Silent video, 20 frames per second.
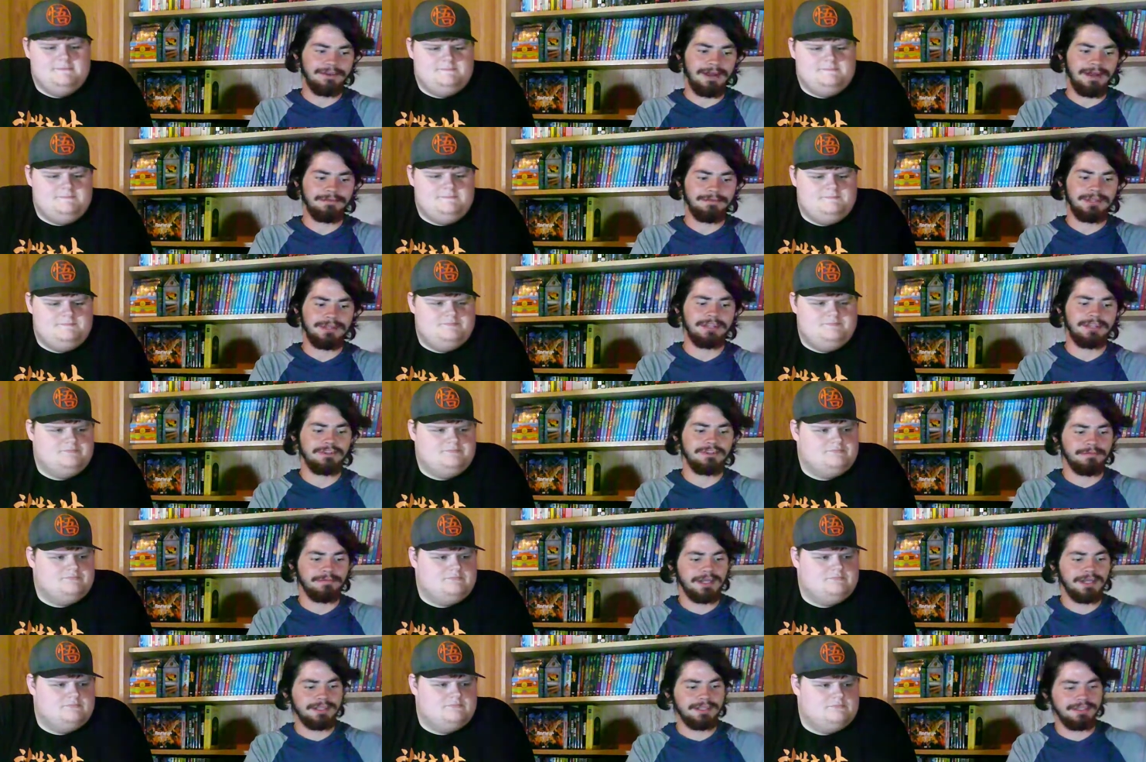Speaker 1: I'm changing
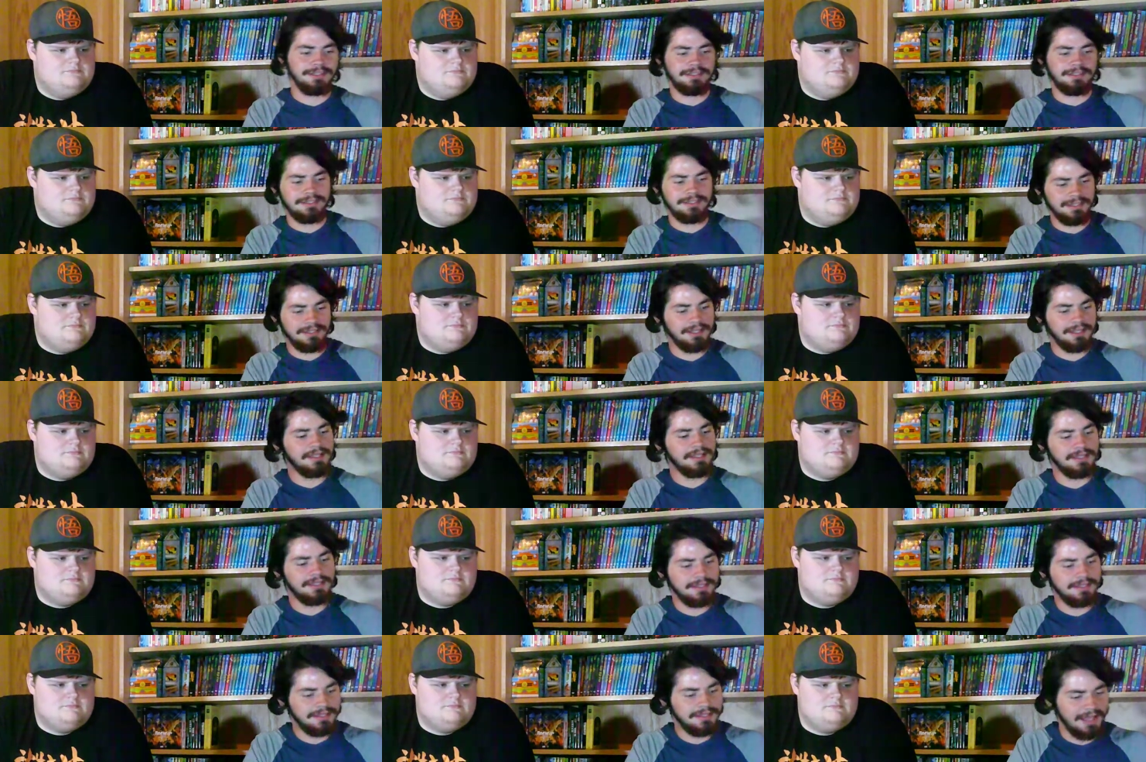mine to
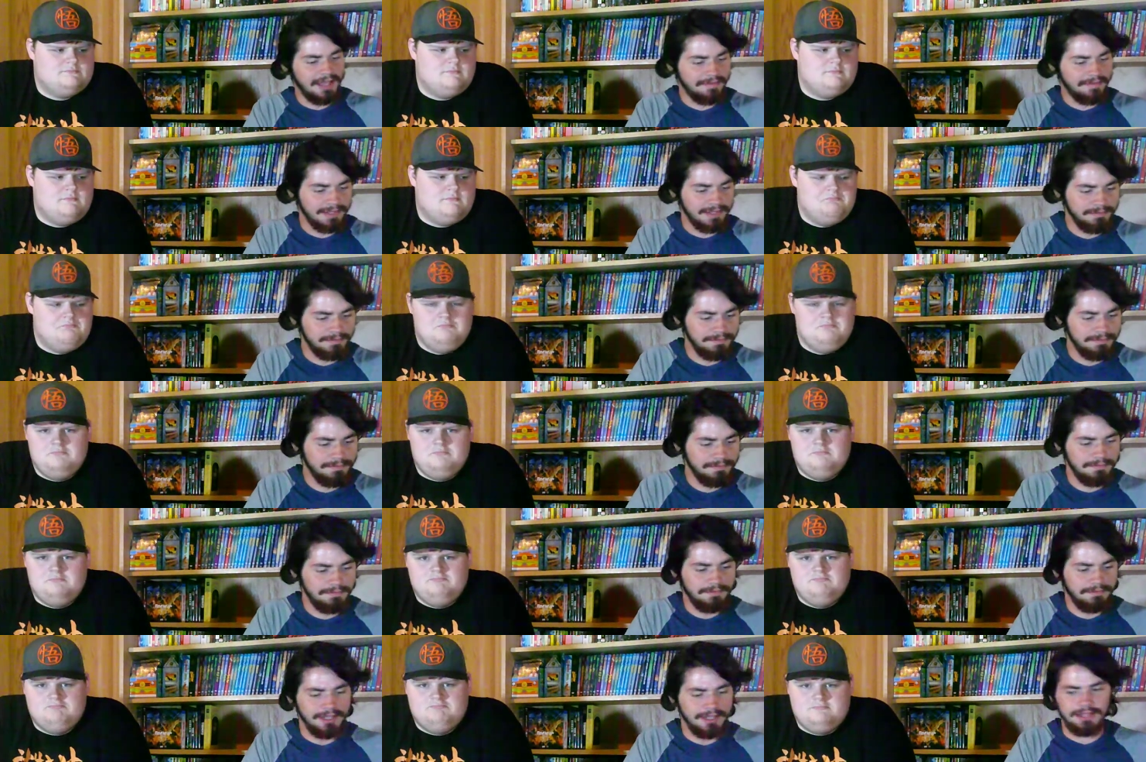seven
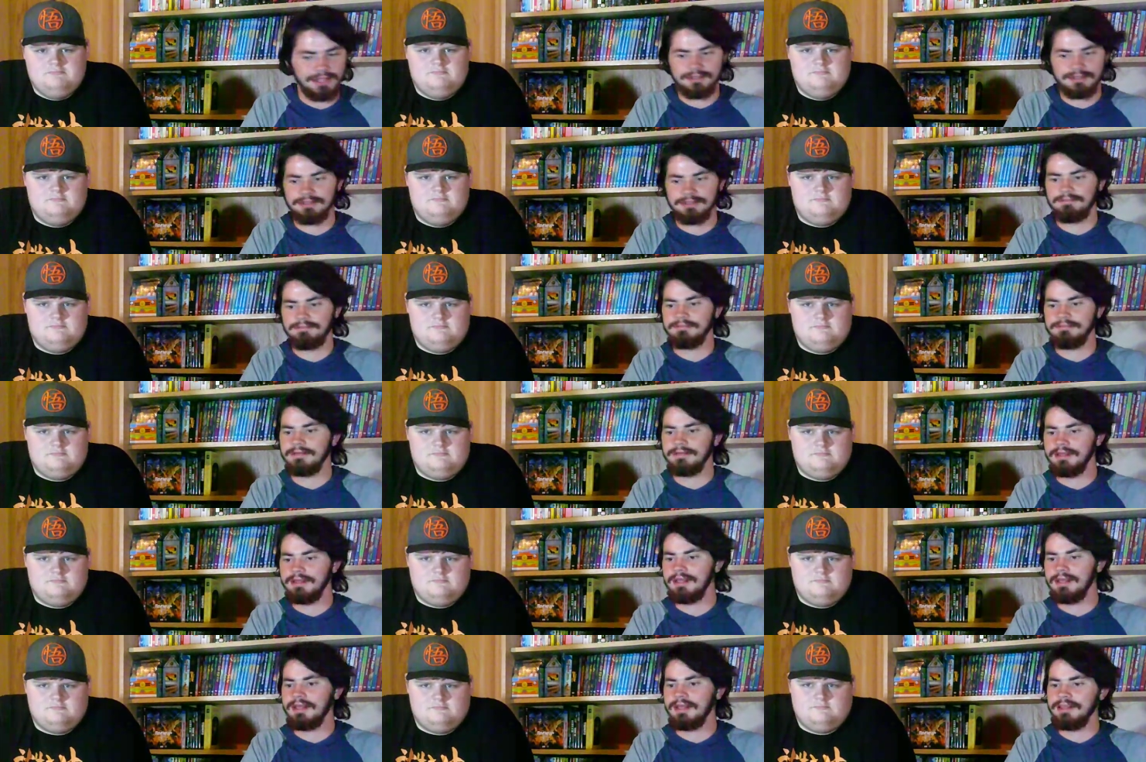because
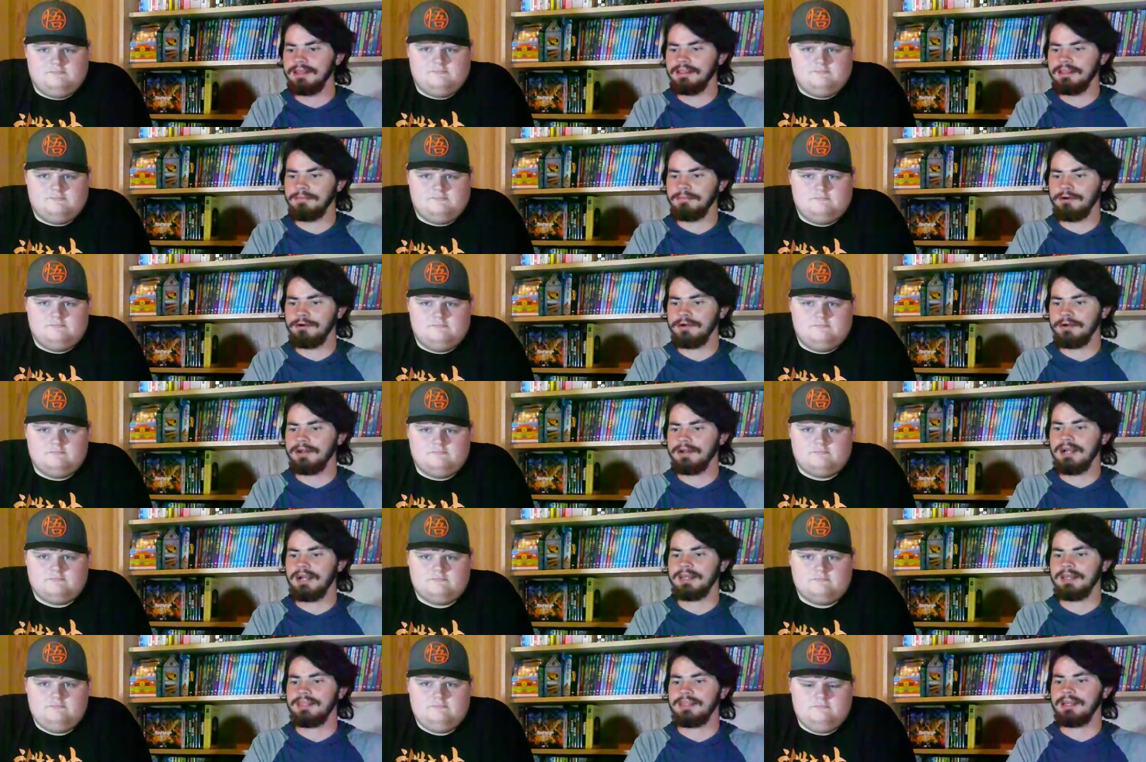the more I
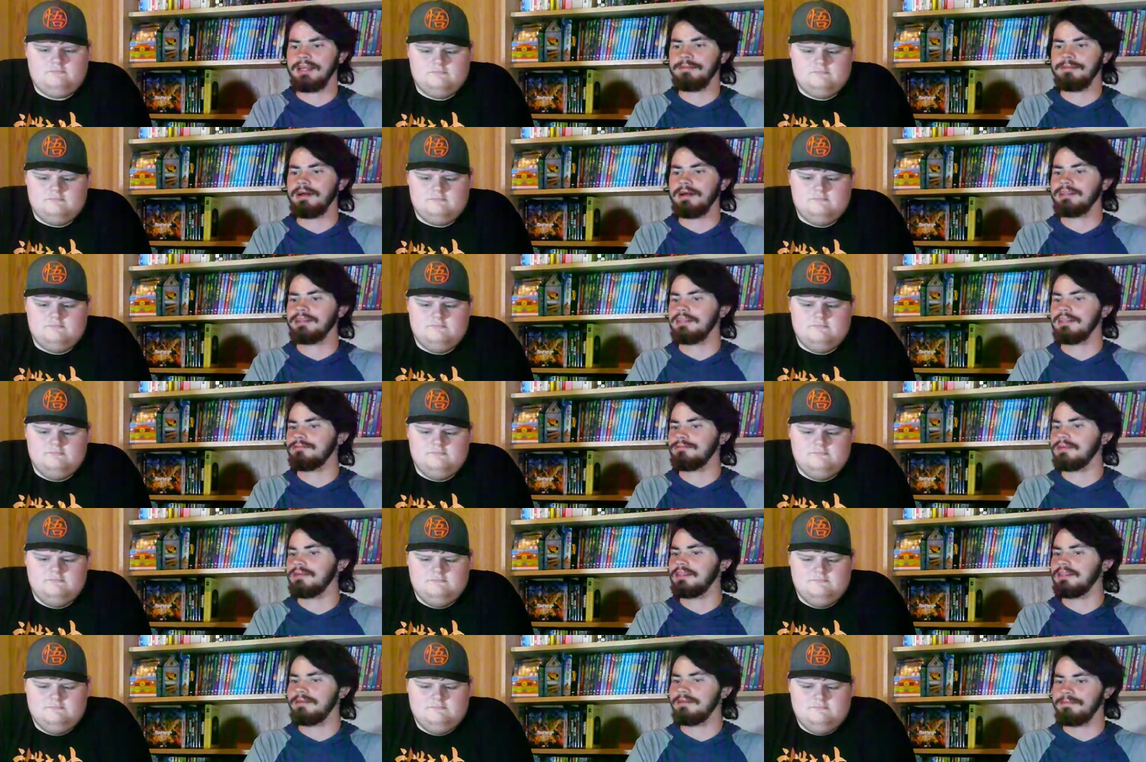think about this one,
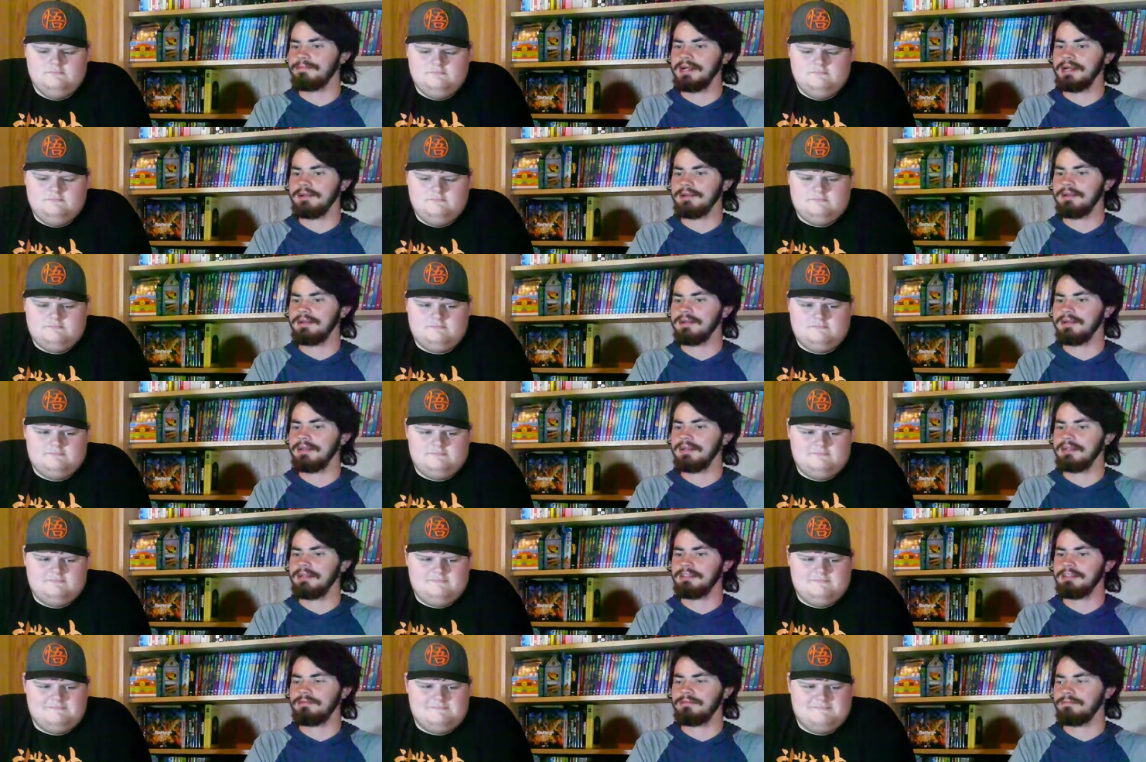the better it is
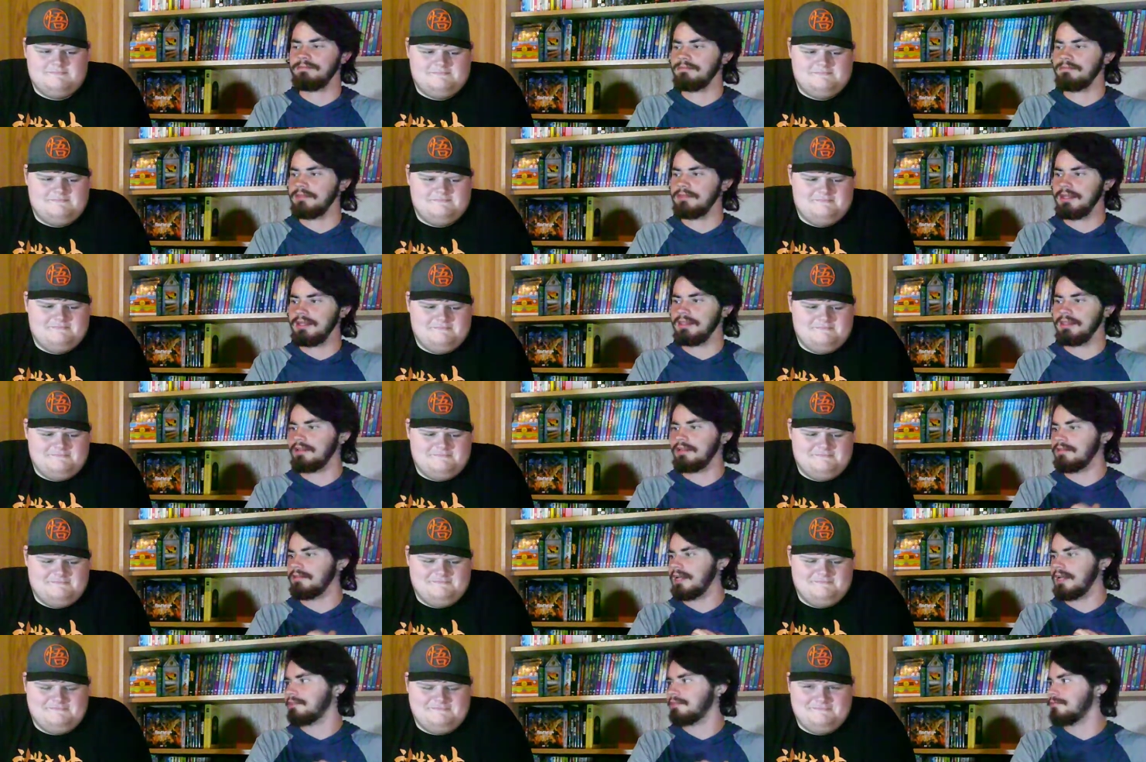than the
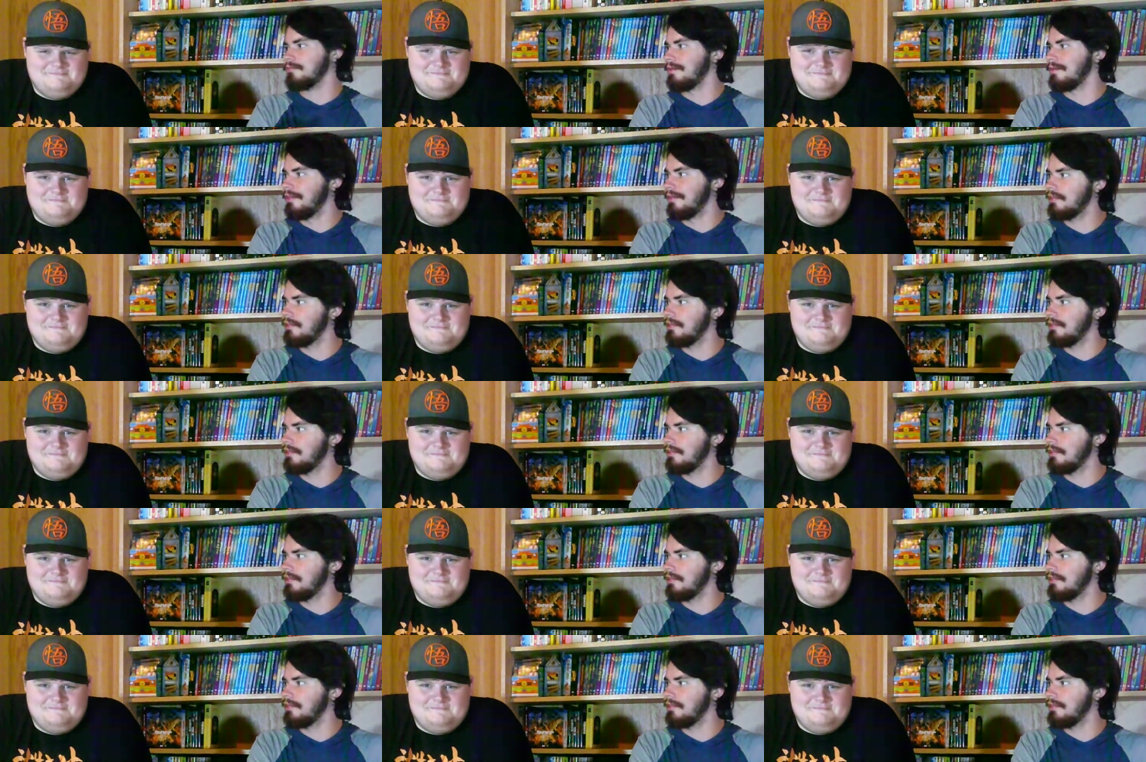last one.